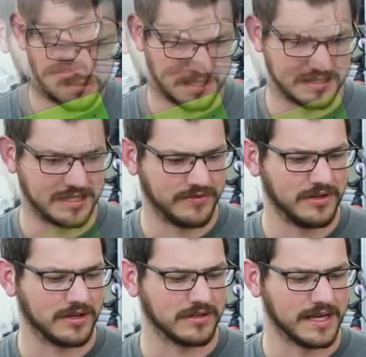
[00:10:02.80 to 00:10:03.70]
Yeah, it's
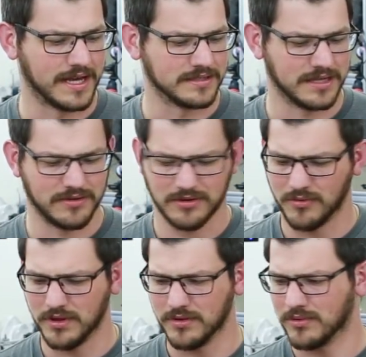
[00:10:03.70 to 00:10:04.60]
definitely not glass. I don't know
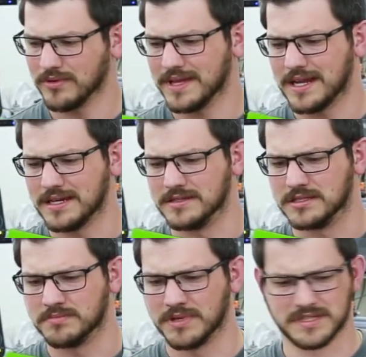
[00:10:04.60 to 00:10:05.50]
what in the world that
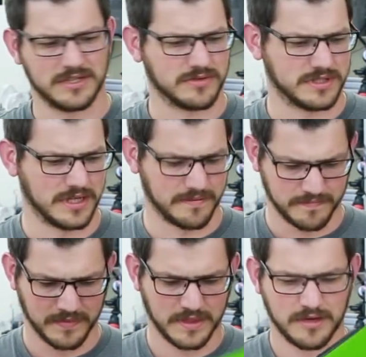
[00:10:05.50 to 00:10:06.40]
is, but it's interesting.
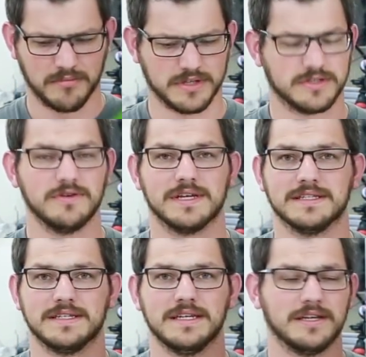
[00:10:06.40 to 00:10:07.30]
But so you
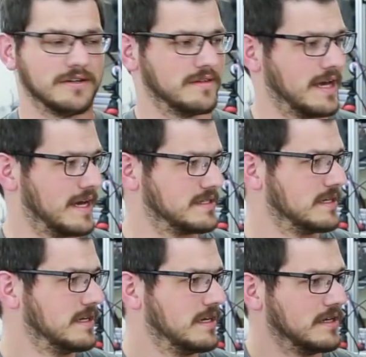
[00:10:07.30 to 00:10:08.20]
can see here that
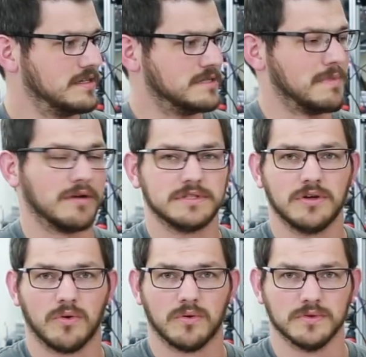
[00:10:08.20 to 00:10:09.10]
these
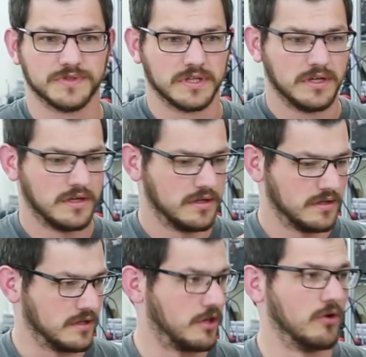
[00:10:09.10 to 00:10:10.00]
mounting holes
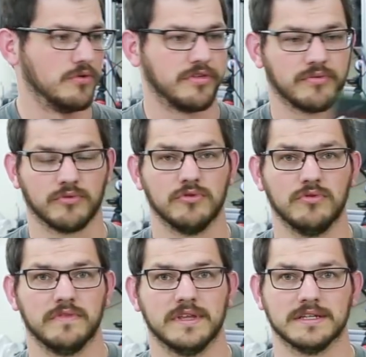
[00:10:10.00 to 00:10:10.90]
go
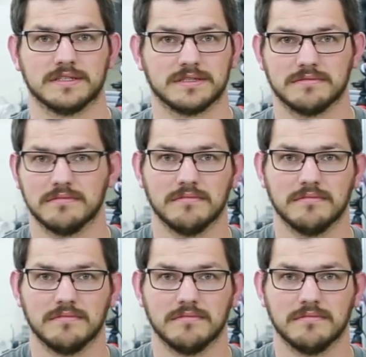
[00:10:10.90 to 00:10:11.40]
through this